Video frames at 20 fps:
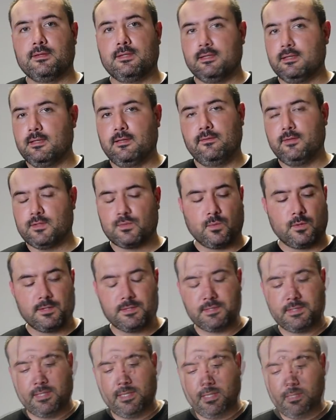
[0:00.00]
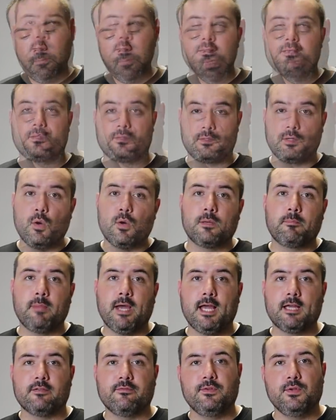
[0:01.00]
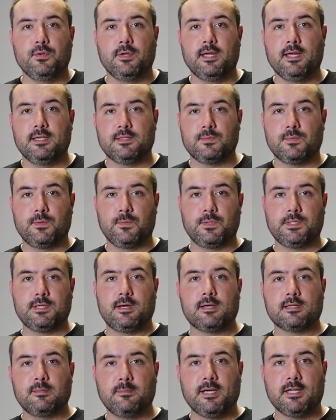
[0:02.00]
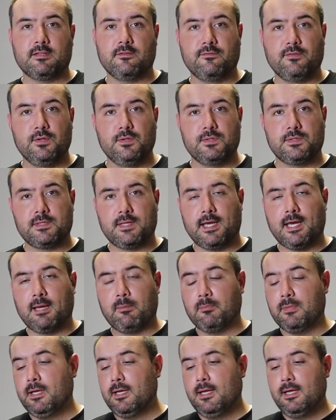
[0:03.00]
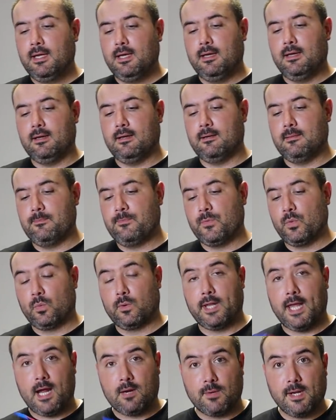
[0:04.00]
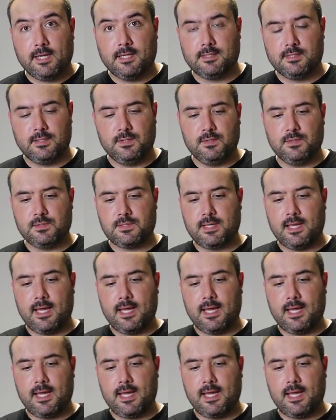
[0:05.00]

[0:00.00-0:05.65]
it's worth seeing. But so going back a few days when we talked about the fuse tap, we're now ready to use